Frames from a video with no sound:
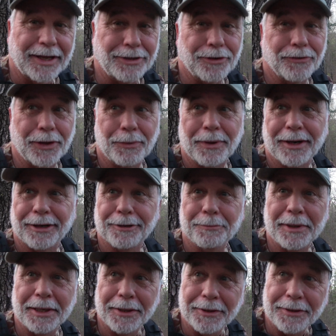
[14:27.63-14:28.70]
I know they want to
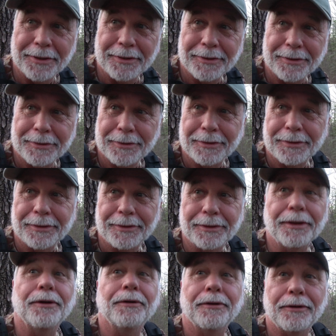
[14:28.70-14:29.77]
come in.
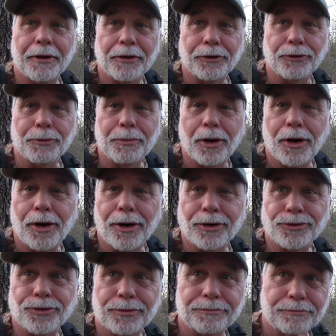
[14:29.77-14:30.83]
Another group of
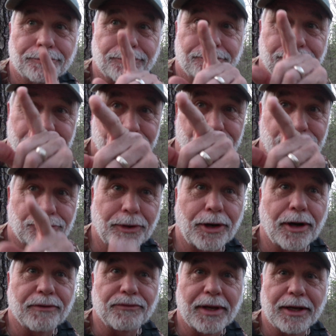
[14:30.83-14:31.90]
hogs
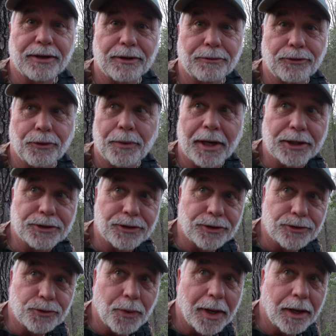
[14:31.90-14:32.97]
straight off that direction
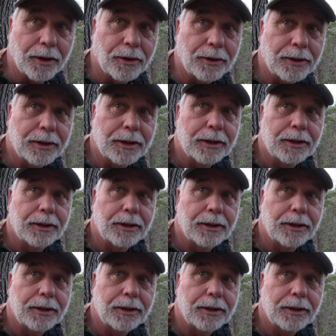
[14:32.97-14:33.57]
as well.